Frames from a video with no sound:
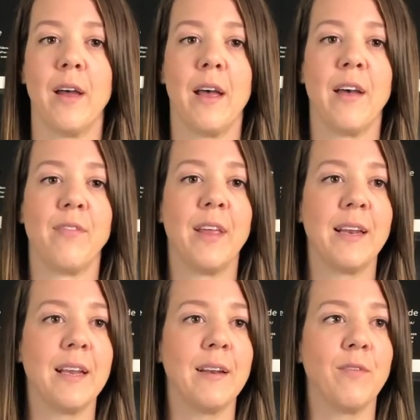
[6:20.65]
If they
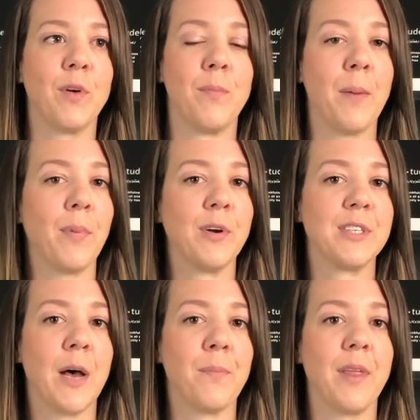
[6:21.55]
didn't remember
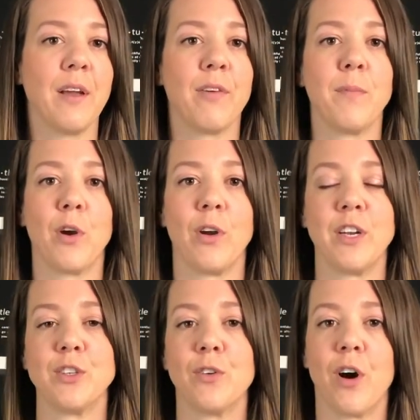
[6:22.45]
something from your
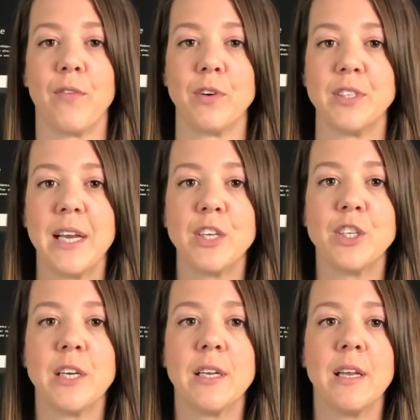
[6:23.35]
initial
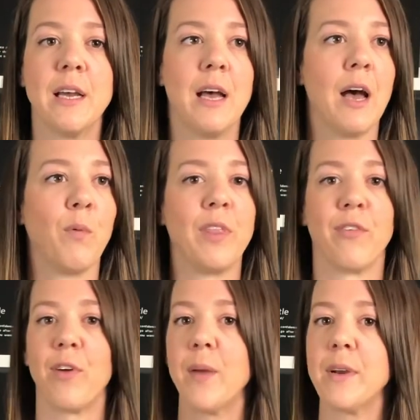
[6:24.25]
conversation, when the
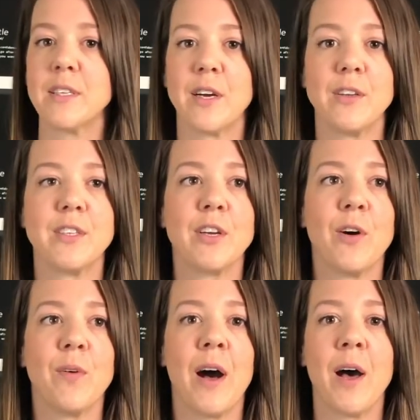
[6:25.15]
framing starts to
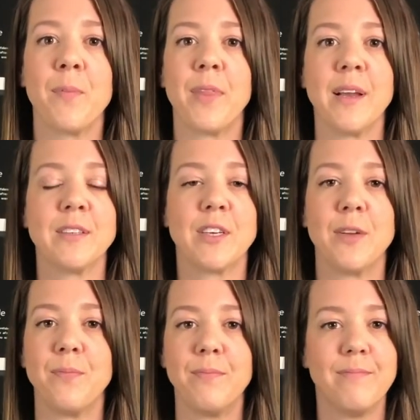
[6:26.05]
go up, things
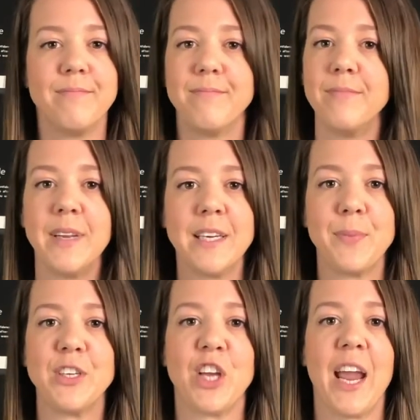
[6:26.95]
could need to
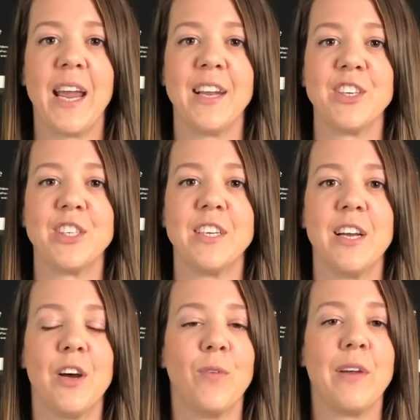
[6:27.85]
be changed.
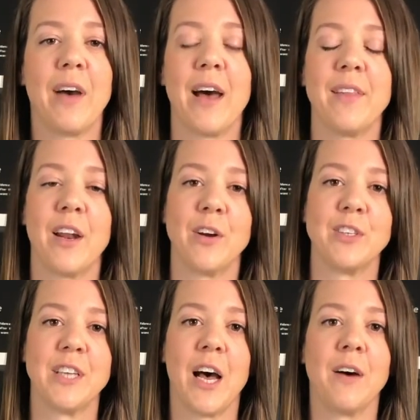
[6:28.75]
We've had that
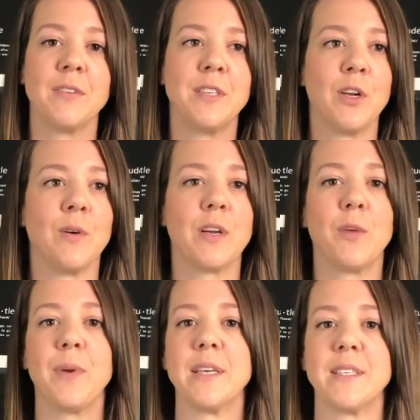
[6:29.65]
ourselves. It
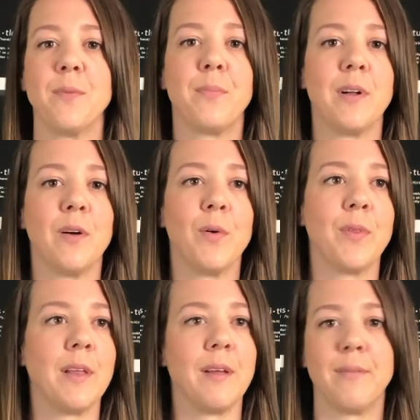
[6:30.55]
could be a simple,
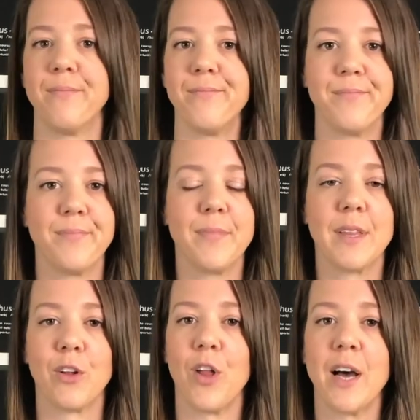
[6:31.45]

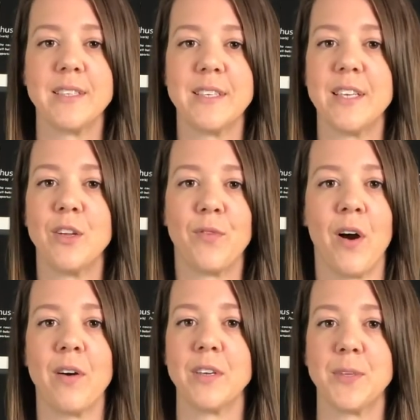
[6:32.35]
the closet's in the
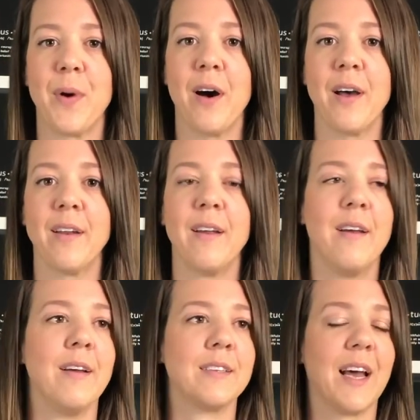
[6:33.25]
wrong spot,
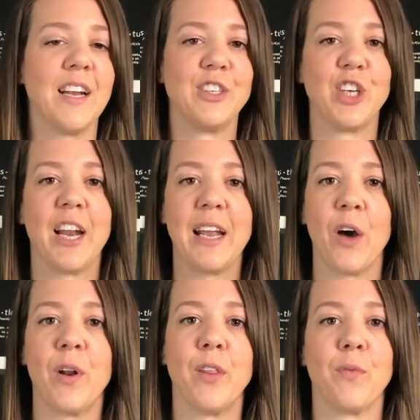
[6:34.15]
it's kind of jutting
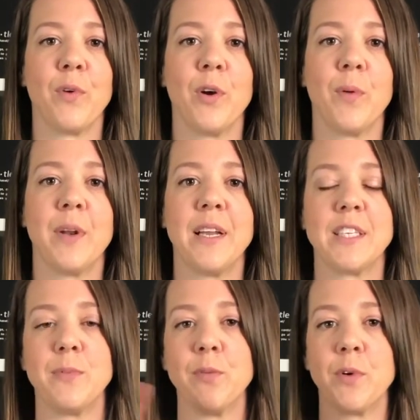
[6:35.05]
out in the room, it needs
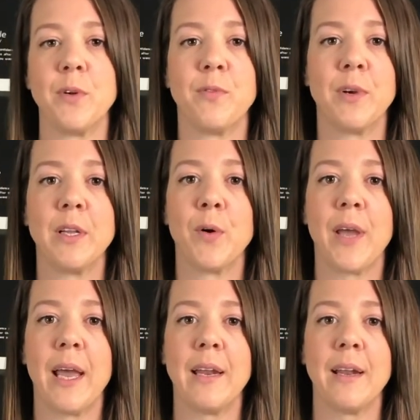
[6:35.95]
to be
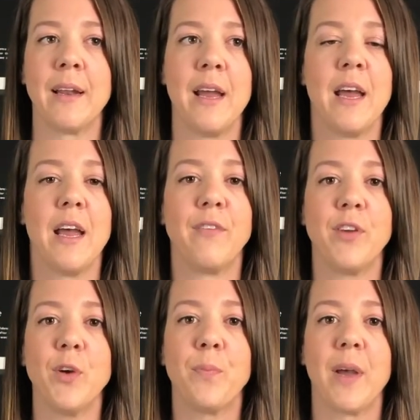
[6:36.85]
relocated. If
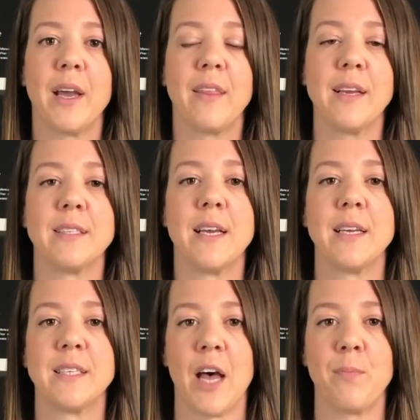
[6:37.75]
you pick these
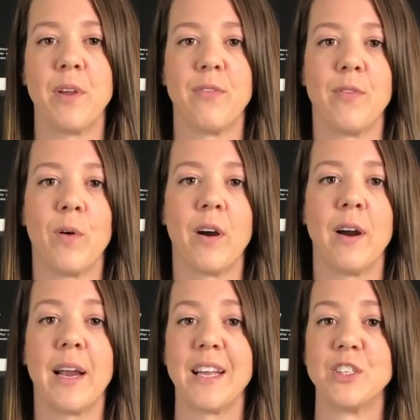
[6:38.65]
things up before
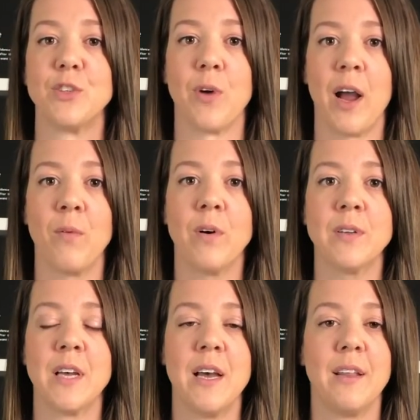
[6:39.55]
it gets
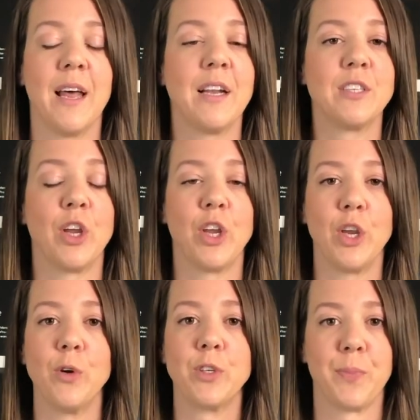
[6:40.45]
drywalled, that is a
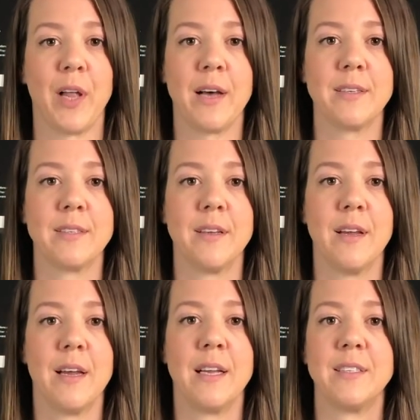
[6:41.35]
huge plus.
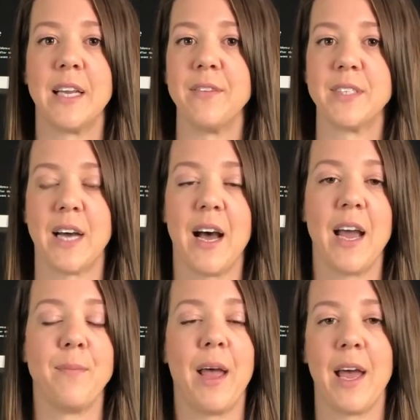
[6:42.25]
It saves
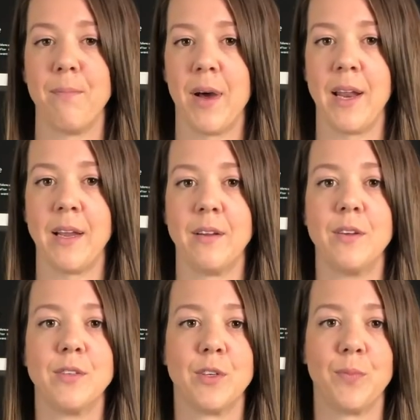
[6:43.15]
time and money,
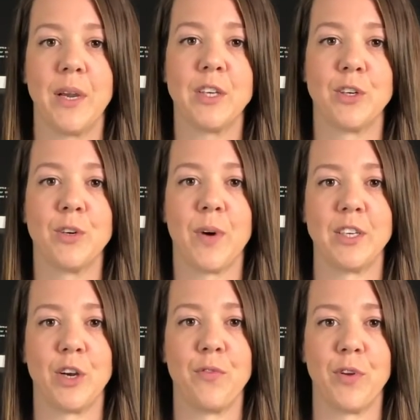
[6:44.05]
so make sure to
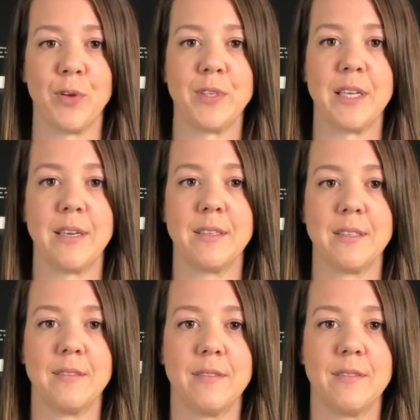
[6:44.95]
watch out for those things.